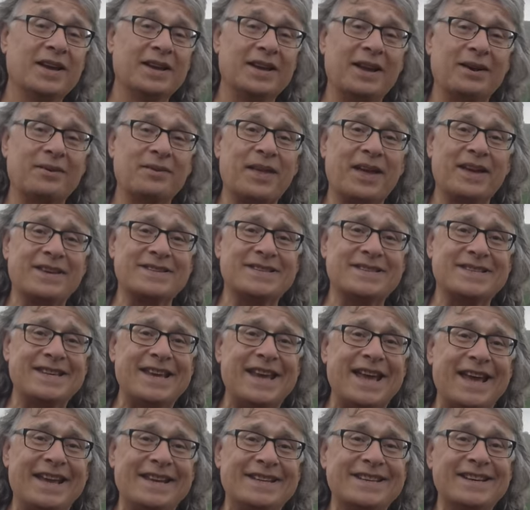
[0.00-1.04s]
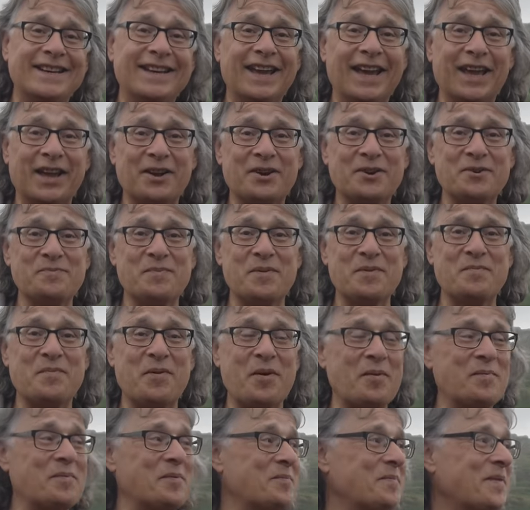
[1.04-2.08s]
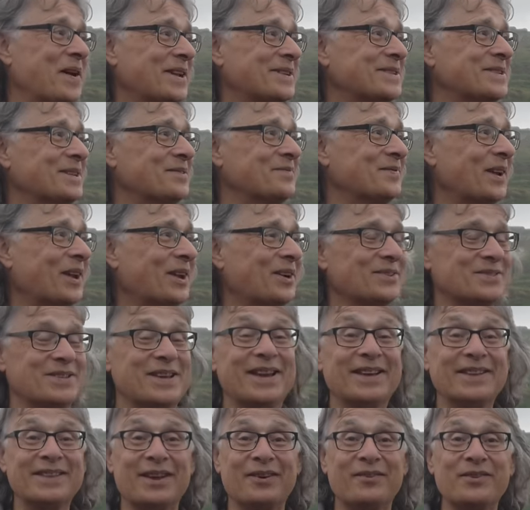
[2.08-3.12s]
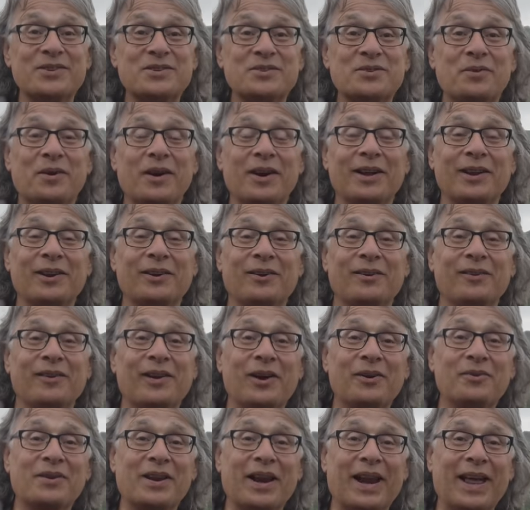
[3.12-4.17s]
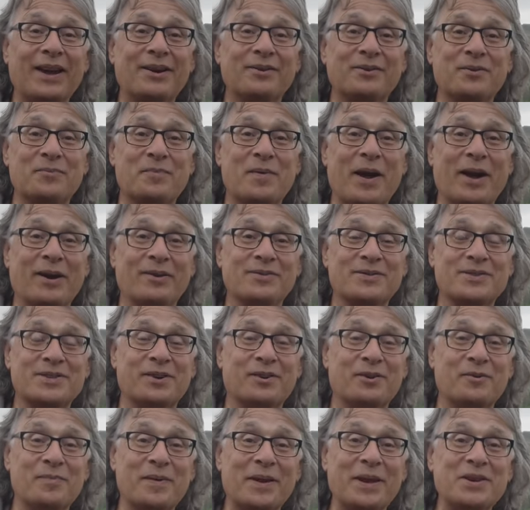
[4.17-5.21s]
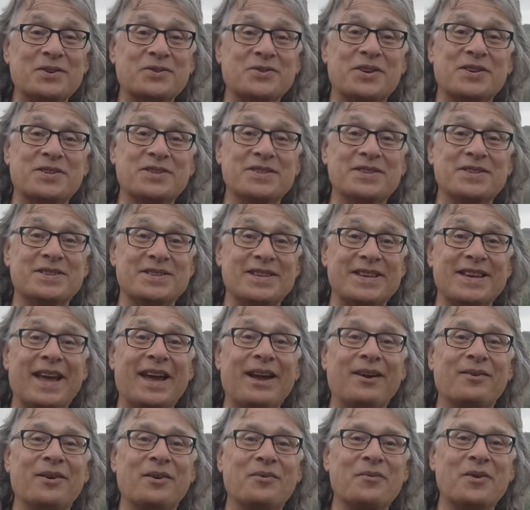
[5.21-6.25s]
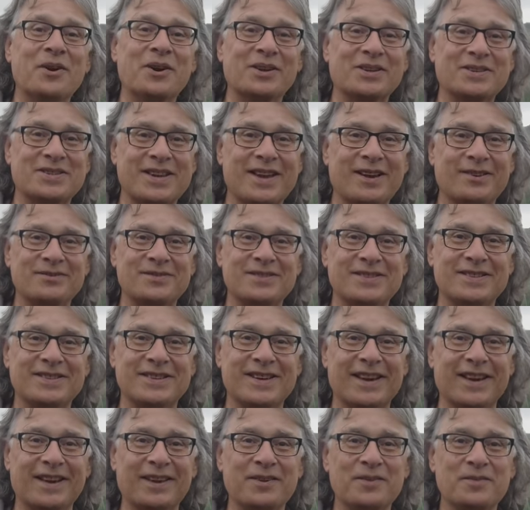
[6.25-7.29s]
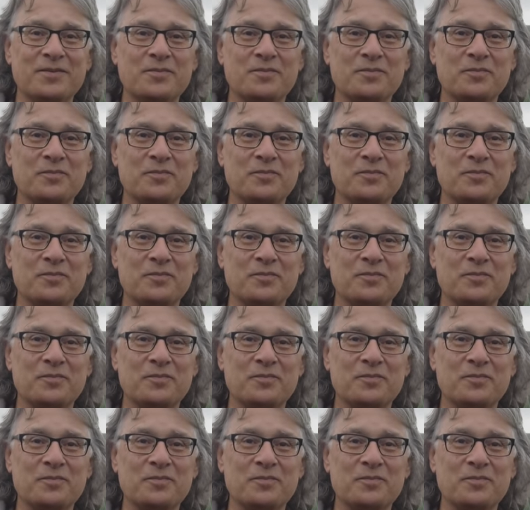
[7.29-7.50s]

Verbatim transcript: Now that said, it could be problematic because there is quite a lot of low cloud about, so it'll be interesting to see how it works out today.